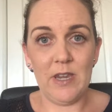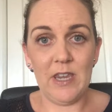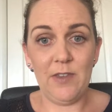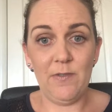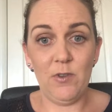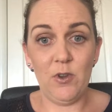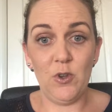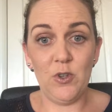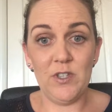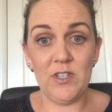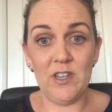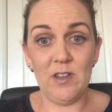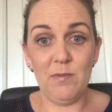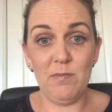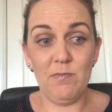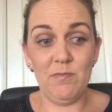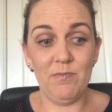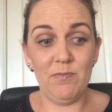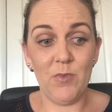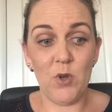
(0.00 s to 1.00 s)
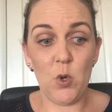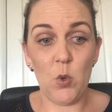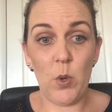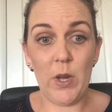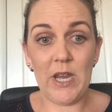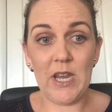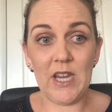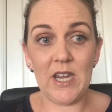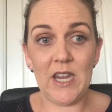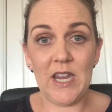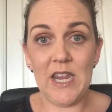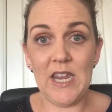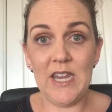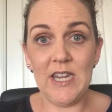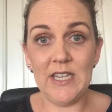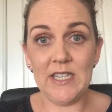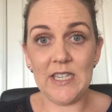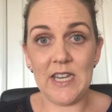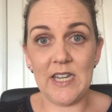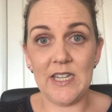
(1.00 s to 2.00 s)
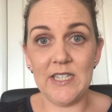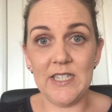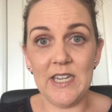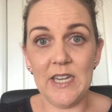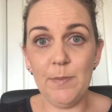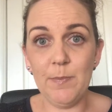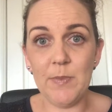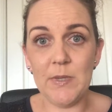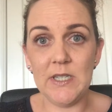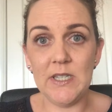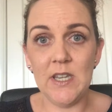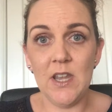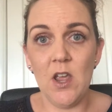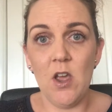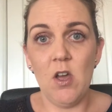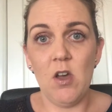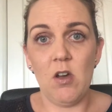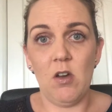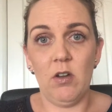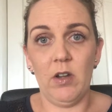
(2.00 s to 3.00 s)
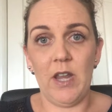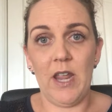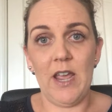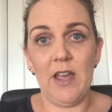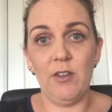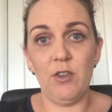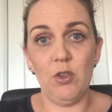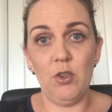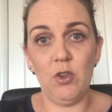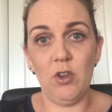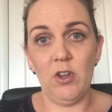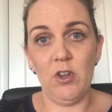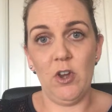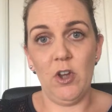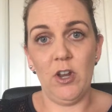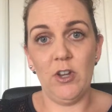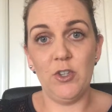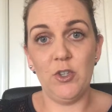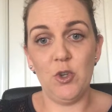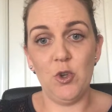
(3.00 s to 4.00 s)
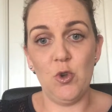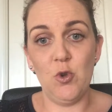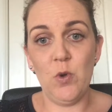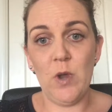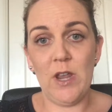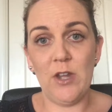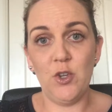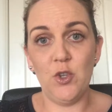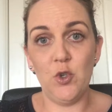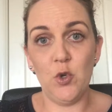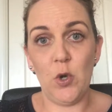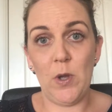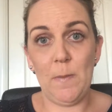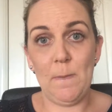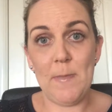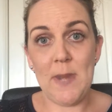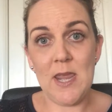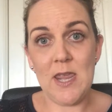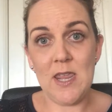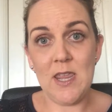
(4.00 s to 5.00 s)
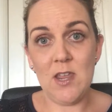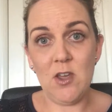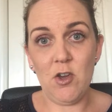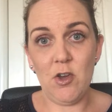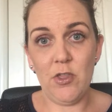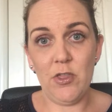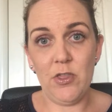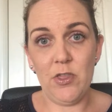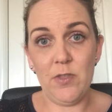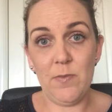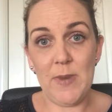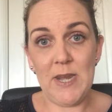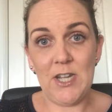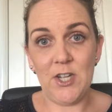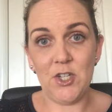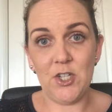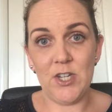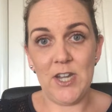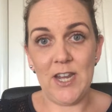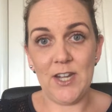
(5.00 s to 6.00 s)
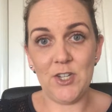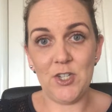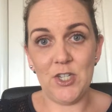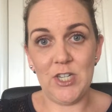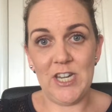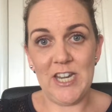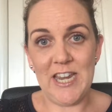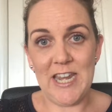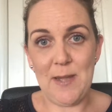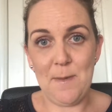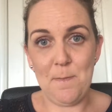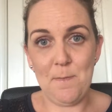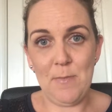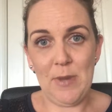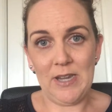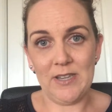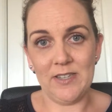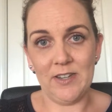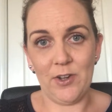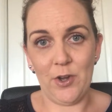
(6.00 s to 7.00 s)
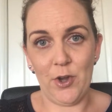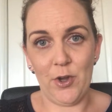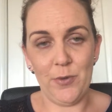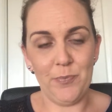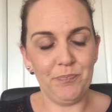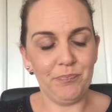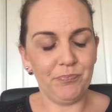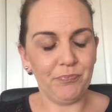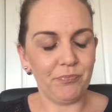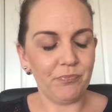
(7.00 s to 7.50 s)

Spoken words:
give you some quick hints and tips on how you can earn it too and join me on the beach next year in Mexico.